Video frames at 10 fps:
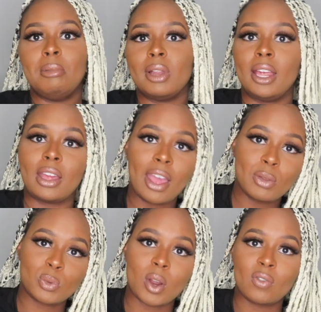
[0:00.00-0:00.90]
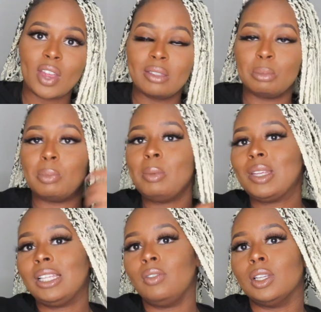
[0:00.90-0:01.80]
playing games with our family. But people
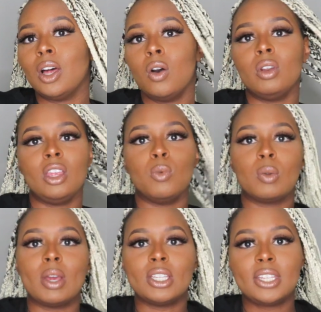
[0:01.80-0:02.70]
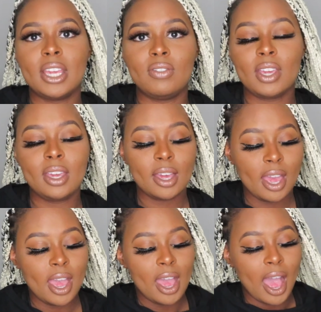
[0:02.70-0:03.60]
that live alone and you want to watch T V,
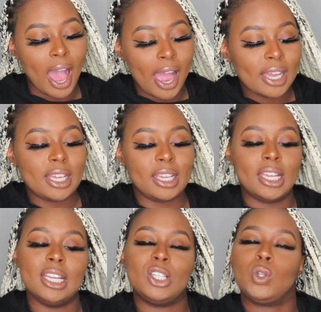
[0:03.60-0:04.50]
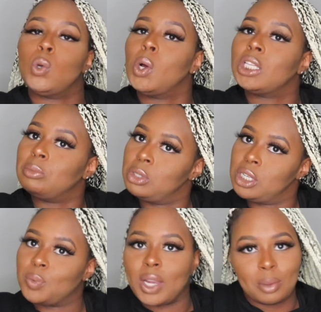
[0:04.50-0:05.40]
I can get you all some
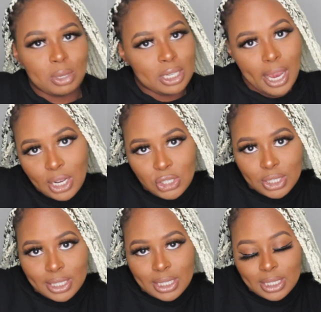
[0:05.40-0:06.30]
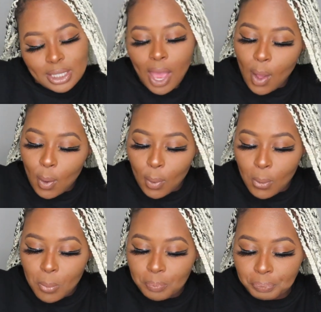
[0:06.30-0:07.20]
good recommendations.
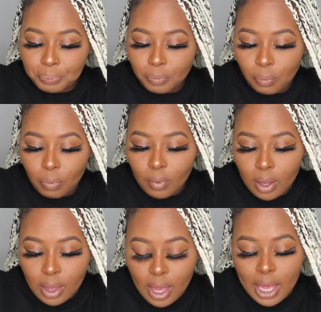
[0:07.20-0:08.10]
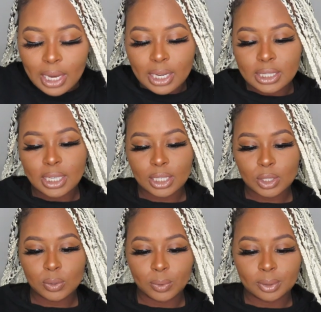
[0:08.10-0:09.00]
So let's get
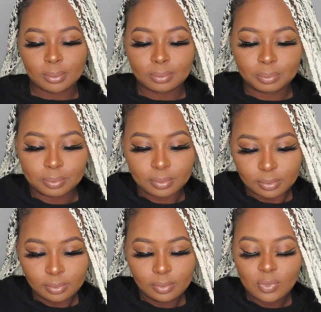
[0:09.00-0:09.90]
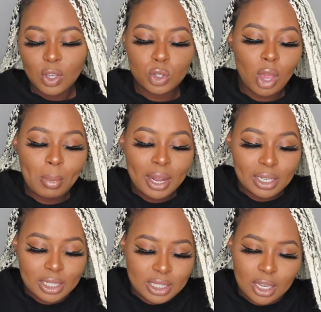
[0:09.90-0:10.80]
into it. So I made a
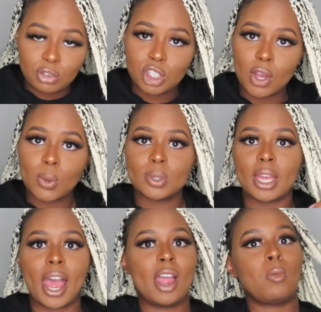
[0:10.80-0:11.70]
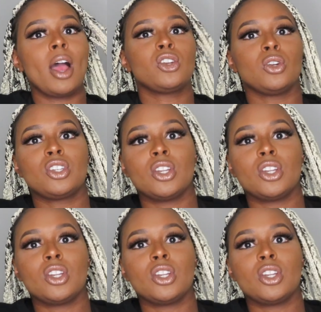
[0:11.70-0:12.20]
list of shows that I watch or